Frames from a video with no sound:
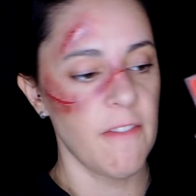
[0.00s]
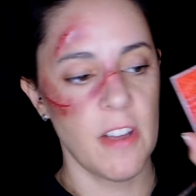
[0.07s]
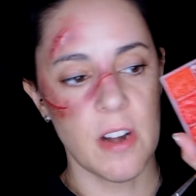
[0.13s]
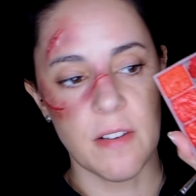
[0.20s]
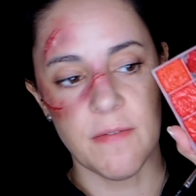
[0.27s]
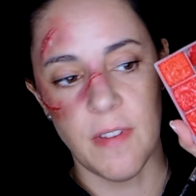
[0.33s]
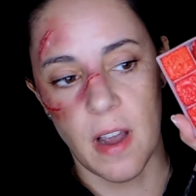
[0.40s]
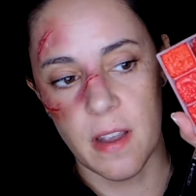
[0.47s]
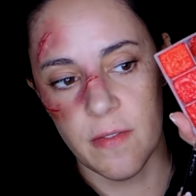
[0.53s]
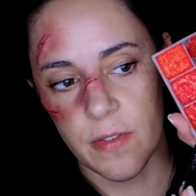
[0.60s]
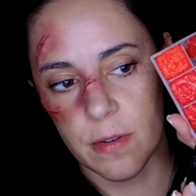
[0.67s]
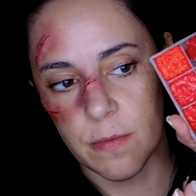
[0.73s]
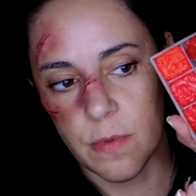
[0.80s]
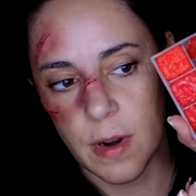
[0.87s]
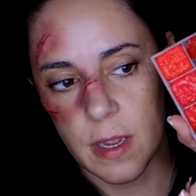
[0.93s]
very
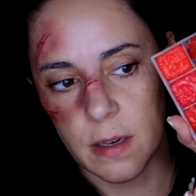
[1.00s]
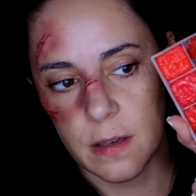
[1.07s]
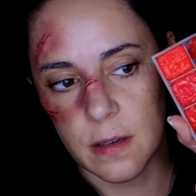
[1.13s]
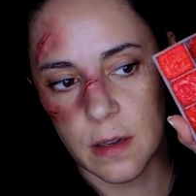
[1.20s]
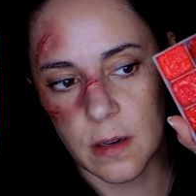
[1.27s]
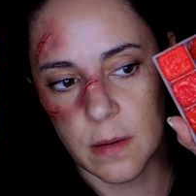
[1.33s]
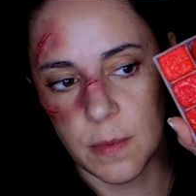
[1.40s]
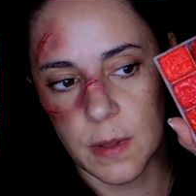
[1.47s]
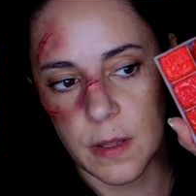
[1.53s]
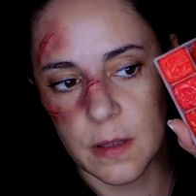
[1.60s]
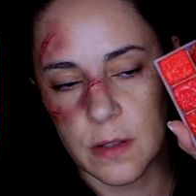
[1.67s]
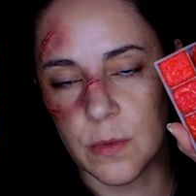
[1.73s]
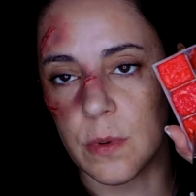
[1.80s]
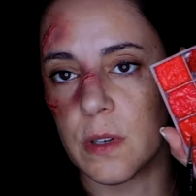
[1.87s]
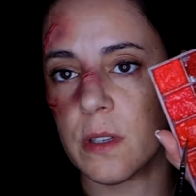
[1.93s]
vibrant red. It's going to be
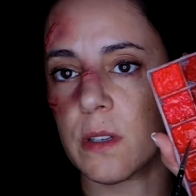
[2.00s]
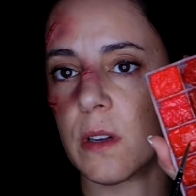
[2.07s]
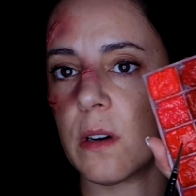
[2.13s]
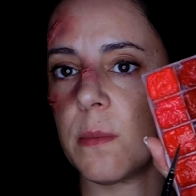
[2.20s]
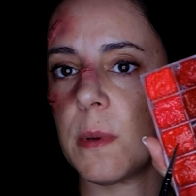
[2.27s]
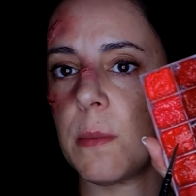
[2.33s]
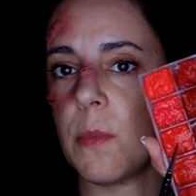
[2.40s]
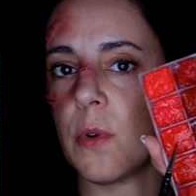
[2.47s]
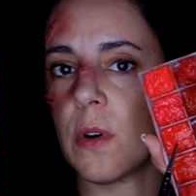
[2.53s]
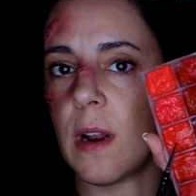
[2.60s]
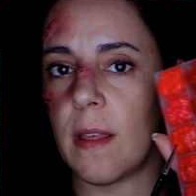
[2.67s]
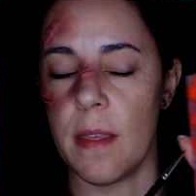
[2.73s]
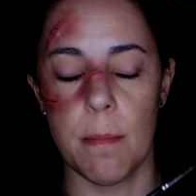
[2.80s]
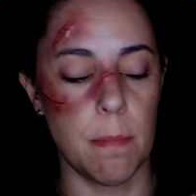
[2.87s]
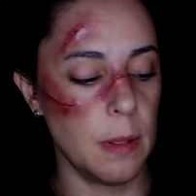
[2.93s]
this one. It's going to be more
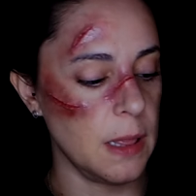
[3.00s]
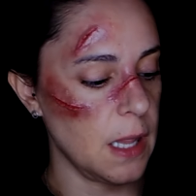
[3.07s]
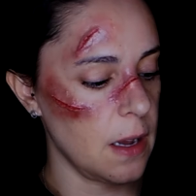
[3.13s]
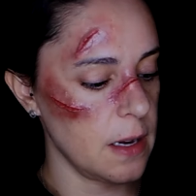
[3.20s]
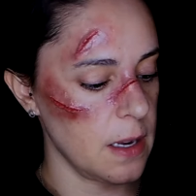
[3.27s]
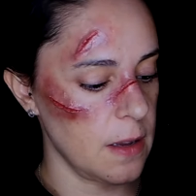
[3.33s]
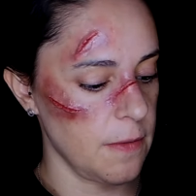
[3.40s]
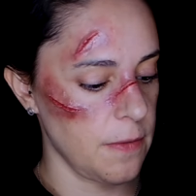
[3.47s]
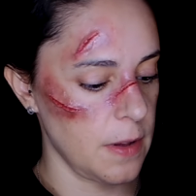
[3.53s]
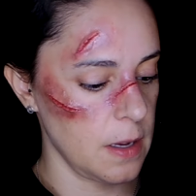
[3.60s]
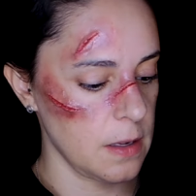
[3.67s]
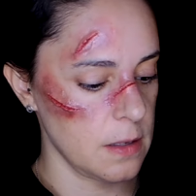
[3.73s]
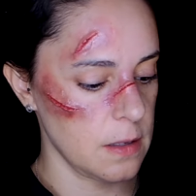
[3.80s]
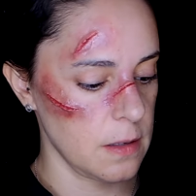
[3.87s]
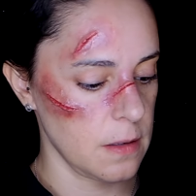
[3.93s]
like the bloody
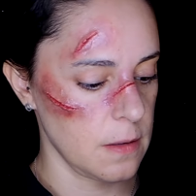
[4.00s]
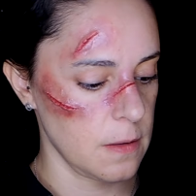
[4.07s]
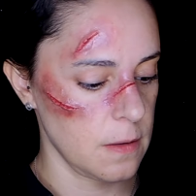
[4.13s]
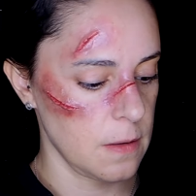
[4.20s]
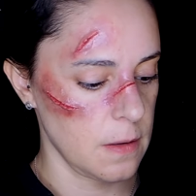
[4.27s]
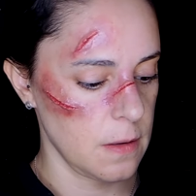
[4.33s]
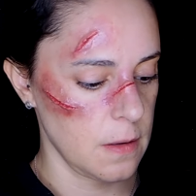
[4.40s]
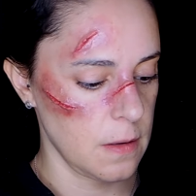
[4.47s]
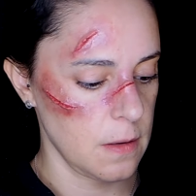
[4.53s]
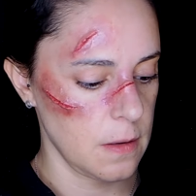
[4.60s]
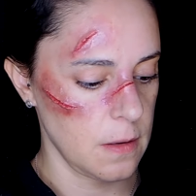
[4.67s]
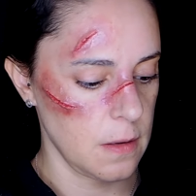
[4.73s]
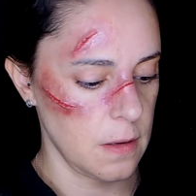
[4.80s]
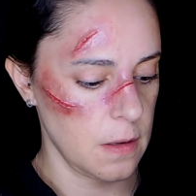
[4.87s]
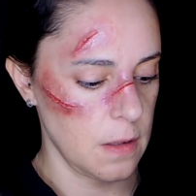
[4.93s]
effect.
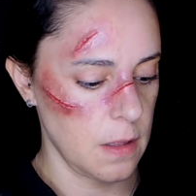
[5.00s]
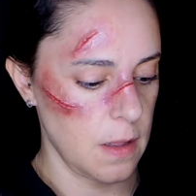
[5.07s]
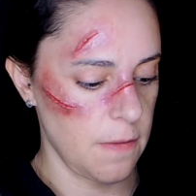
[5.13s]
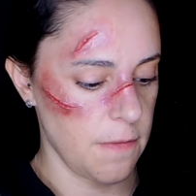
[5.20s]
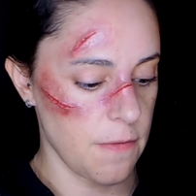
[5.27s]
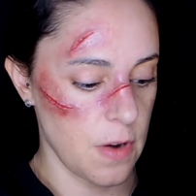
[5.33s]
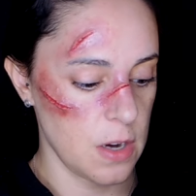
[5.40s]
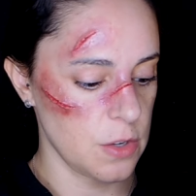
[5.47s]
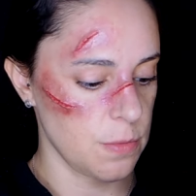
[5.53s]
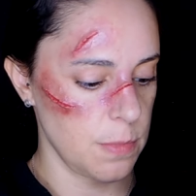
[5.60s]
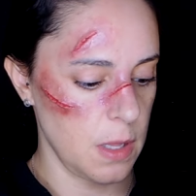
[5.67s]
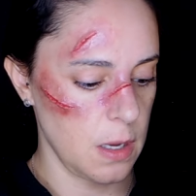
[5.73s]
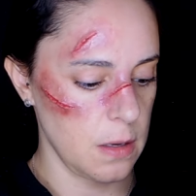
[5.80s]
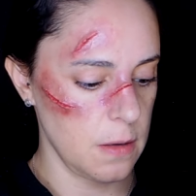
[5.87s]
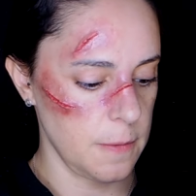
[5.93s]
A fresh
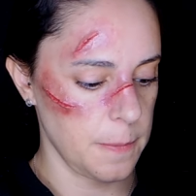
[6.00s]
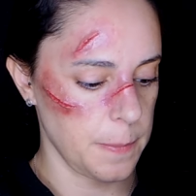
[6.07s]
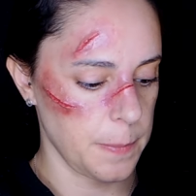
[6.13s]
blood.